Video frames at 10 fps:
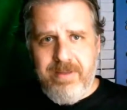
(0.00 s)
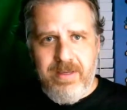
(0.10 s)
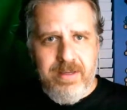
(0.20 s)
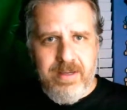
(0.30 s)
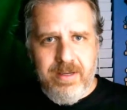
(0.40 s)

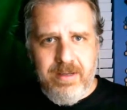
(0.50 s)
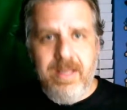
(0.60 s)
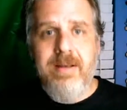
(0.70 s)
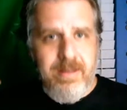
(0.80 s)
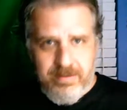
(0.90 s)
the uh,
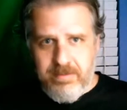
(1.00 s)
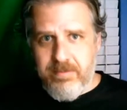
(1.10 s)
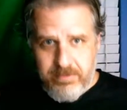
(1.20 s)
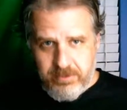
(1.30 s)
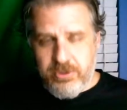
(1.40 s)
and, and
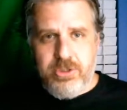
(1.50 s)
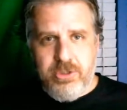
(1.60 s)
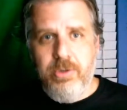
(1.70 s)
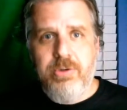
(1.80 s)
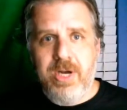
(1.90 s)

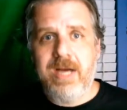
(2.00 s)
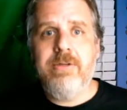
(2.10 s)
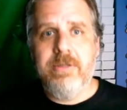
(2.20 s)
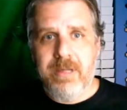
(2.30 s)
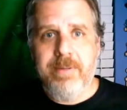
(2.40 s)
two
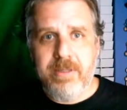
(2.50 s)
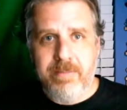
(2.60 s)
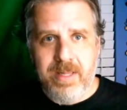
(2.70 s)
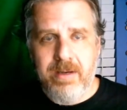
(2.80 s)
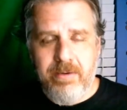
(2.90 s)
tracks are doubling the
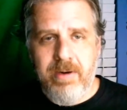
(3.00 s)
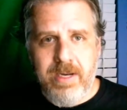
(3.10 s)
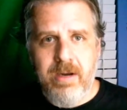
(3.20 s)
melody right